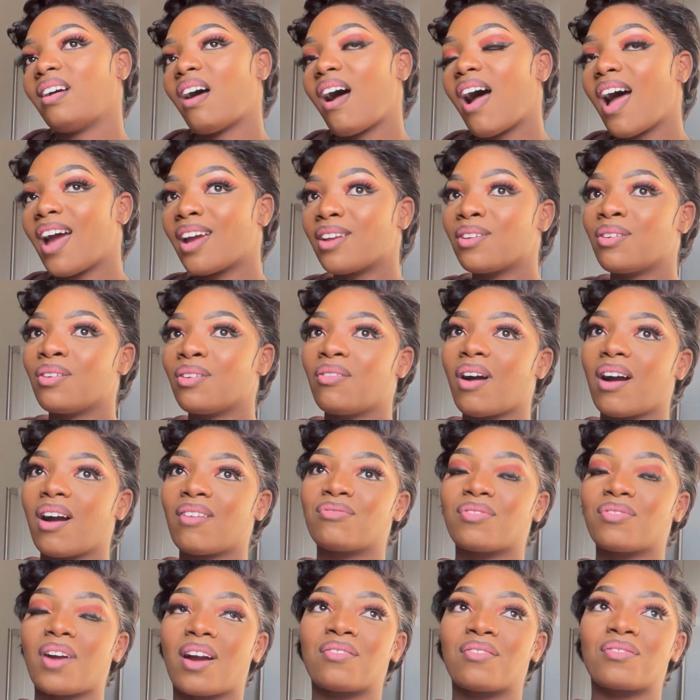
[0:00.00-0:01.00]
I know I've
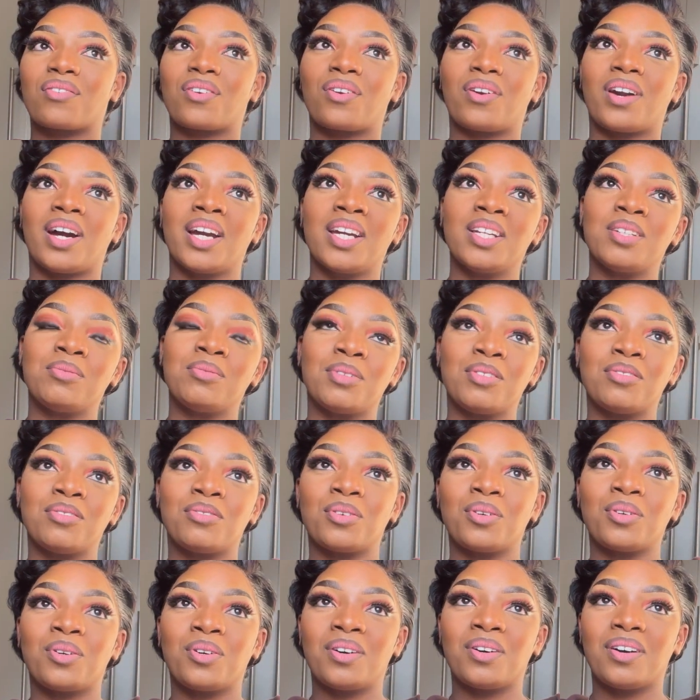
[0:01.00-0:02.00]
cried
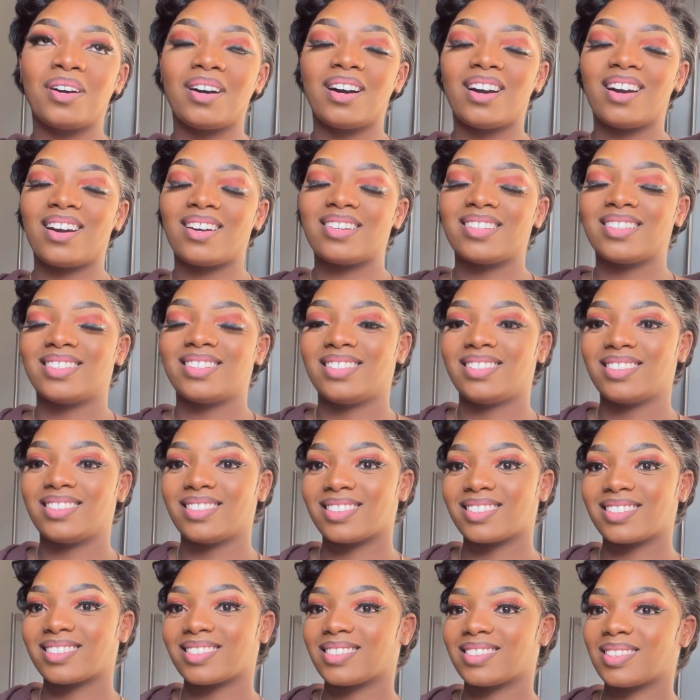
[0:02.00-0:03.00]
before.
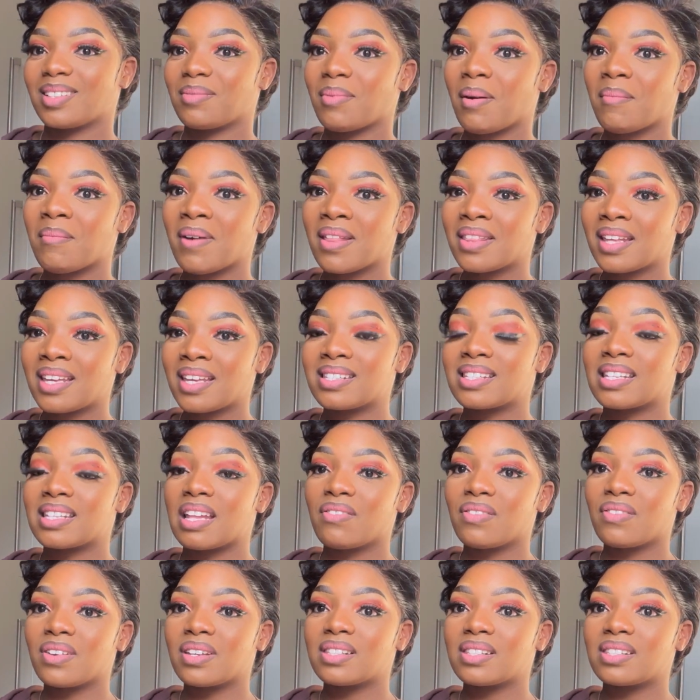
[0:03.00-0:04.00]
My mother has
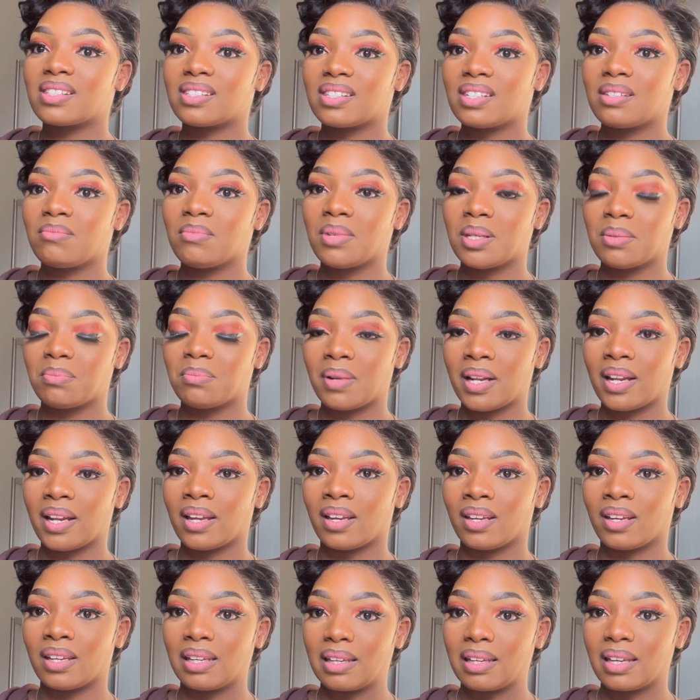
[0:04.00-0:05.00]
never seen me
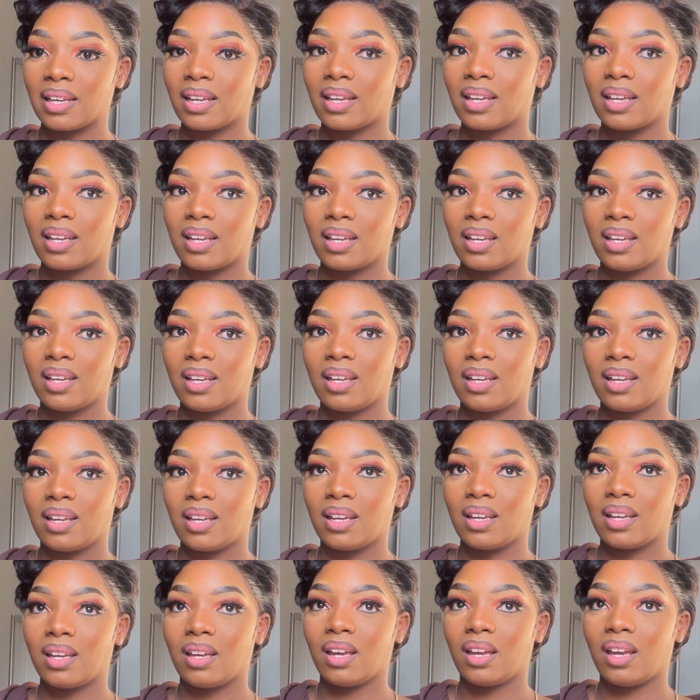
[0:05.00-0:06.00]
play
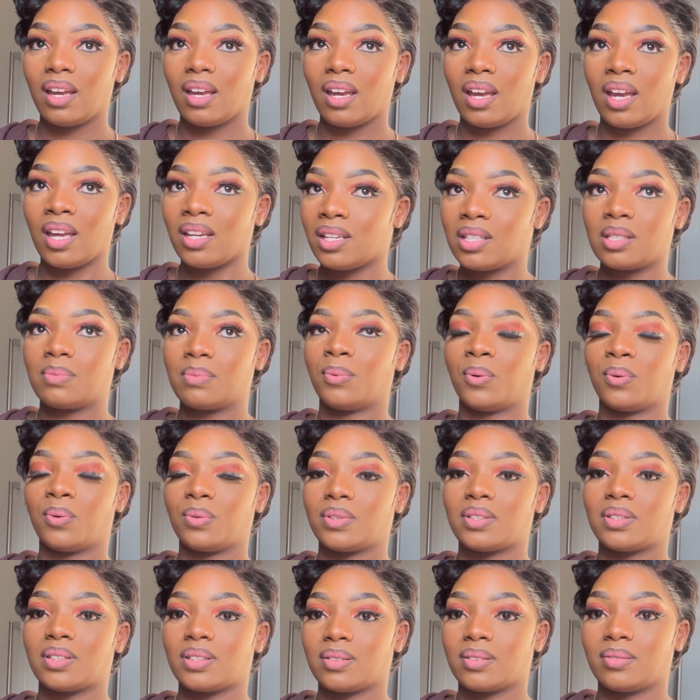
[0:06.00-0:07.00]
any
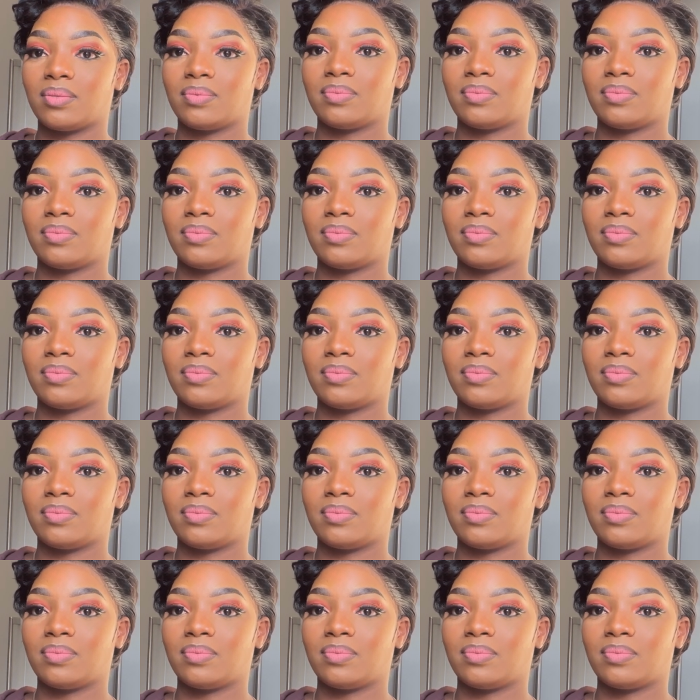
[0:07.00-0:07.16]
sports.